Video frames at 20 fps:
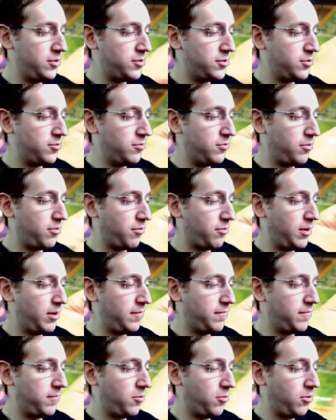two, three,
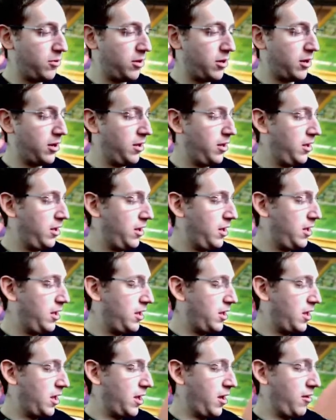four. All